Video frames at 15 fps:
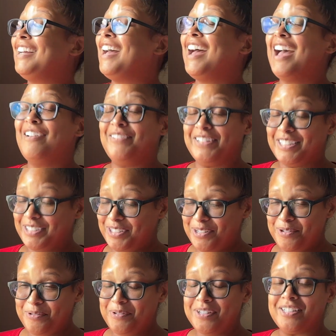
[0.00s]
I really
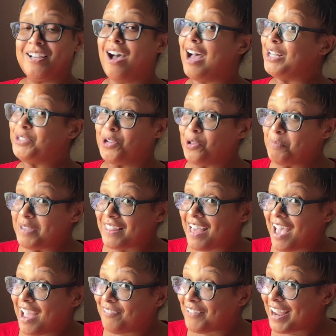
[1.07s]
do. God told me
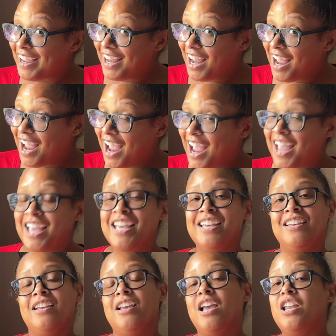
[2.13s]
that, right?
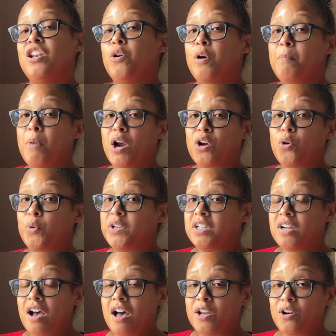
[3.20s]
And know what our
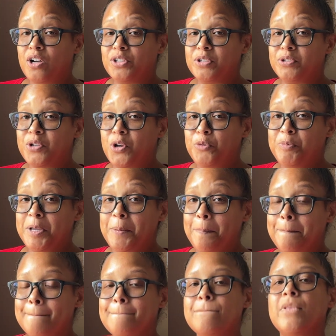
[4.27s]
queer God also told me?
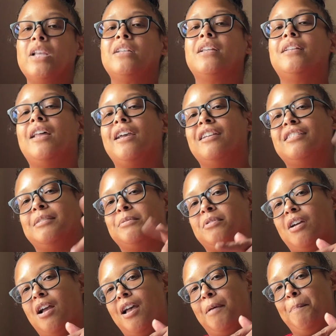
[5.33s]
To like and
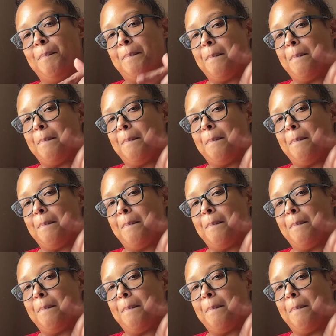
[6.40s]
subscribe.